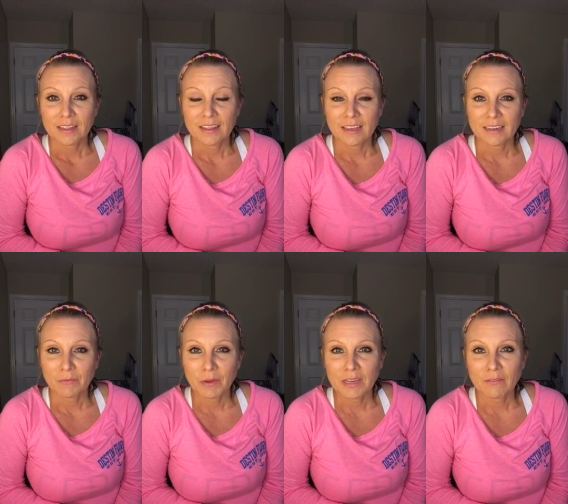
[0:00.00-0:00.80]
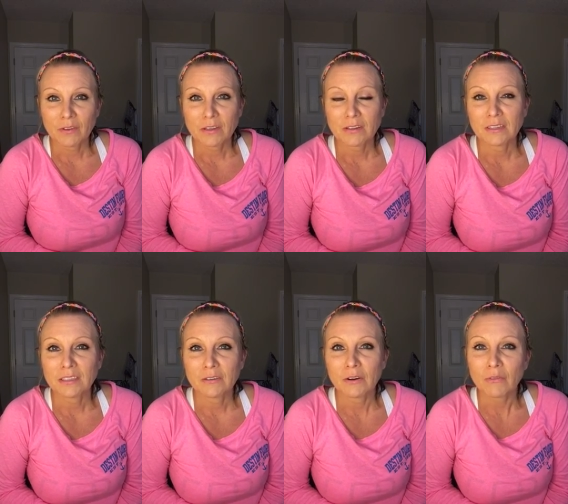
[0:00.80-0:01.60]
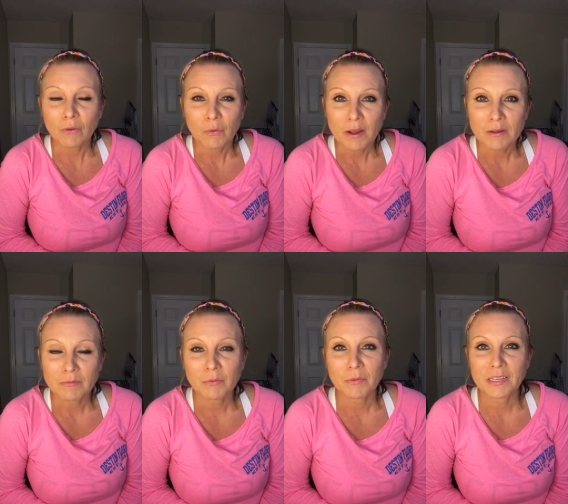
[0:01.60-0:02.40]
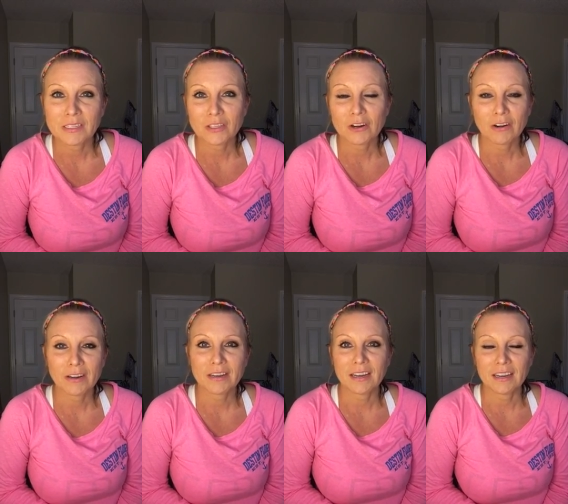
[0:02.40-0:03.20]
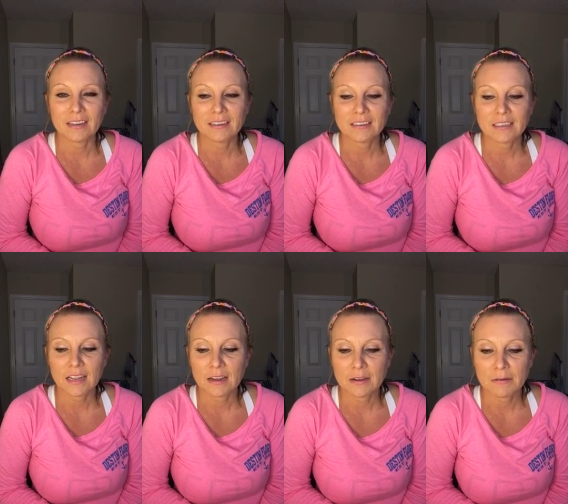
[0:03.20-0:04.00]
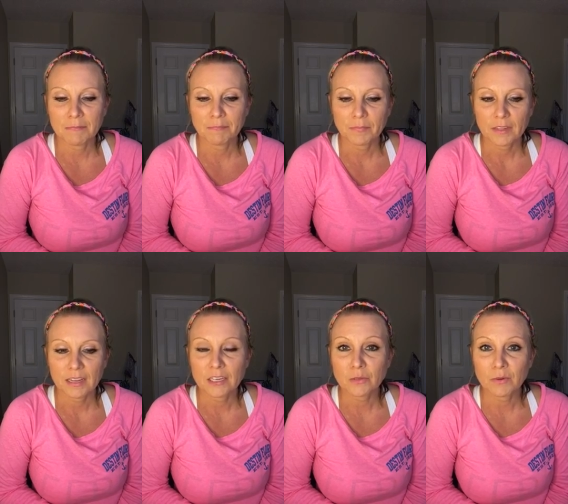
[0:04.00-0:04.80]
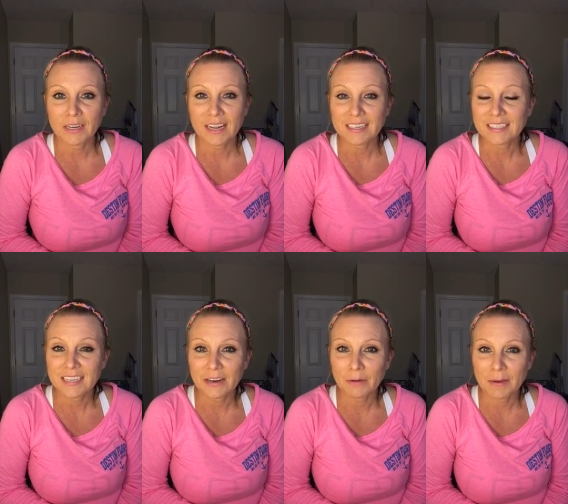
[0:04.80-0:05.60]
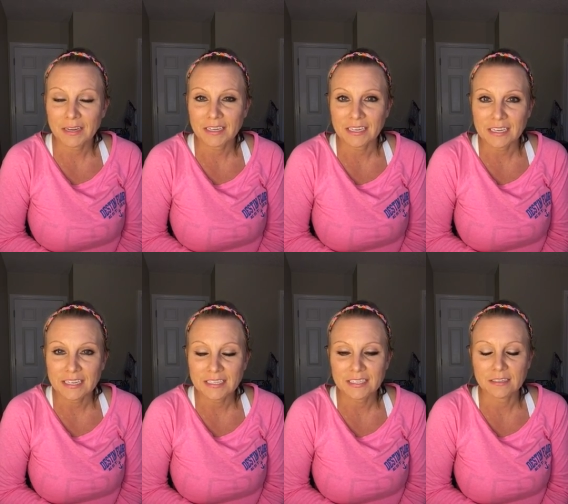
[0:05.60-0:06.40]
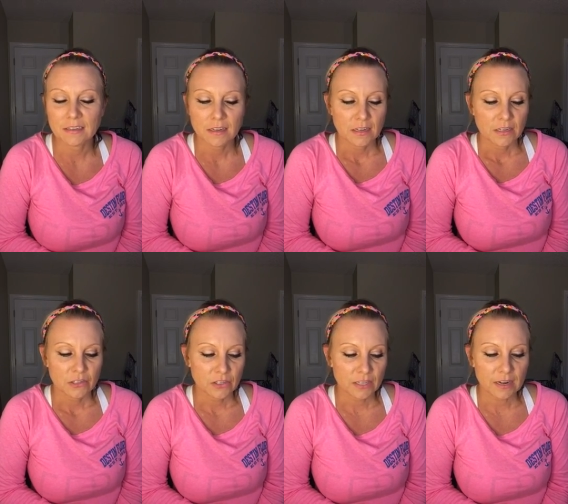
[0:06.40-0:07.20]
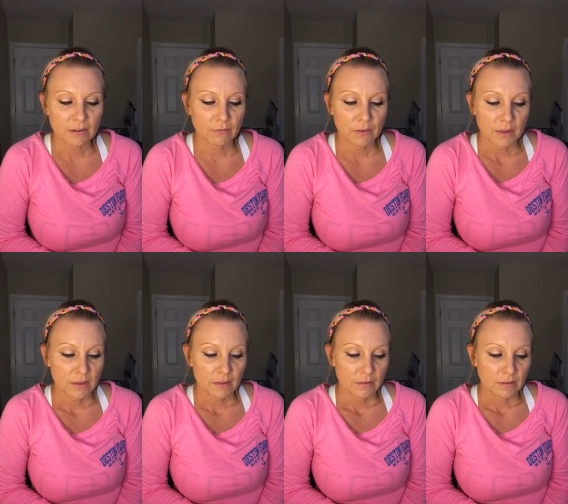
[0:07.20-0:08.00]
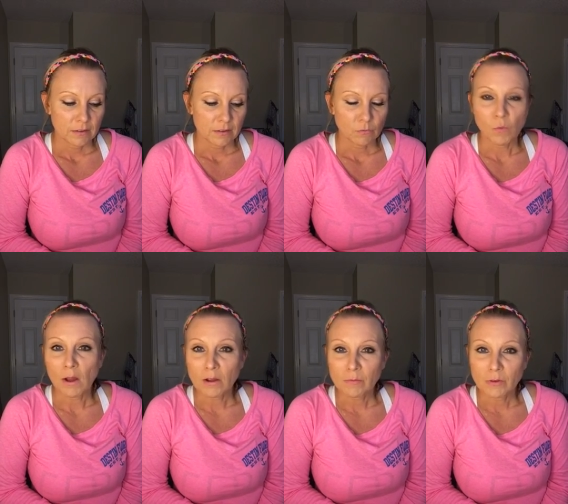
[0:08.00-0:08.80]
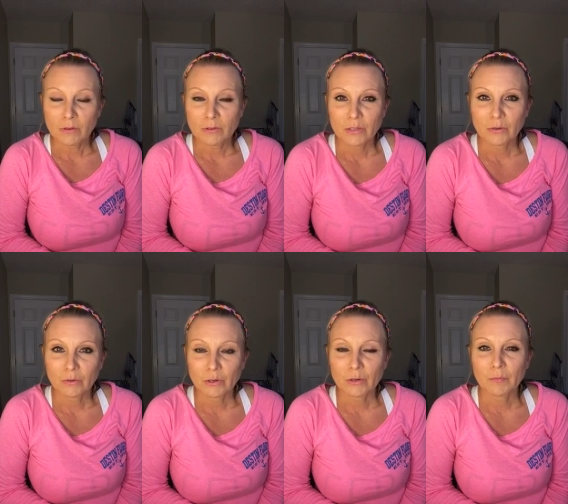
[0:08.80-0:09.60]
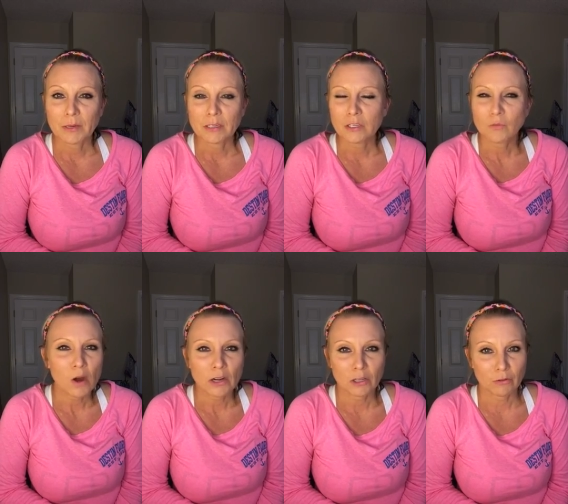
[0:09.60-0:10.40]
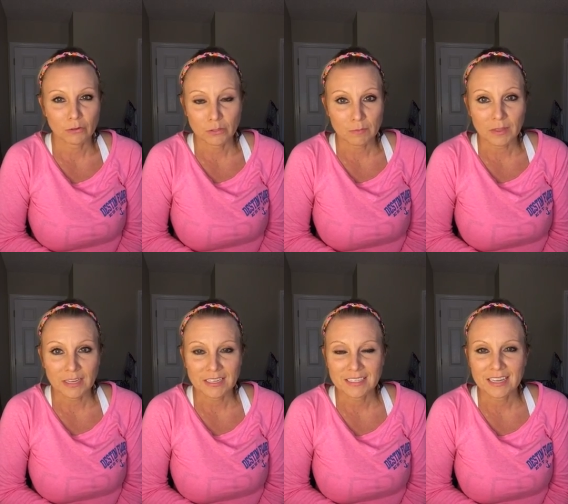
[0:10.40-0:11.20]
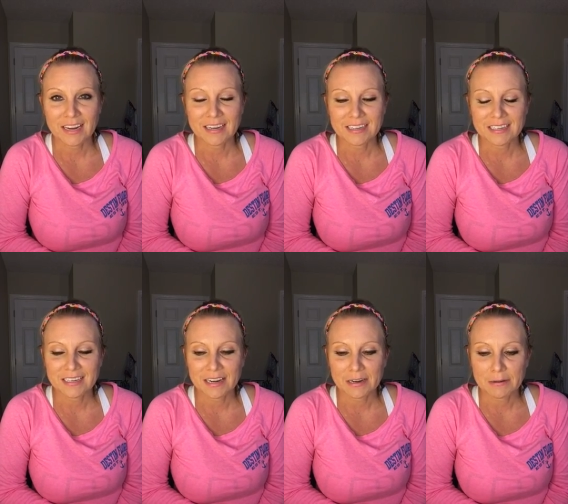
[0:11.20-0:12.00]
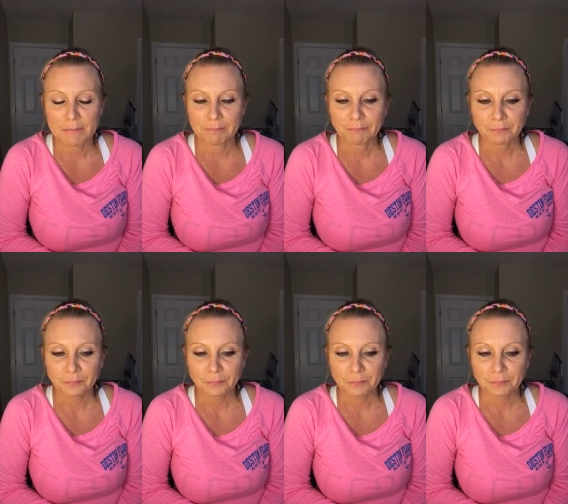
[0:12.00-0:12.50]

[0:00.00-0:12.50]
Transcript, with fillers: that we can feel a little overwhelmed when we get started. And um, I just want to kind of set your mind at ease and just kind of welcome you to the group and just walk you through some things. And um,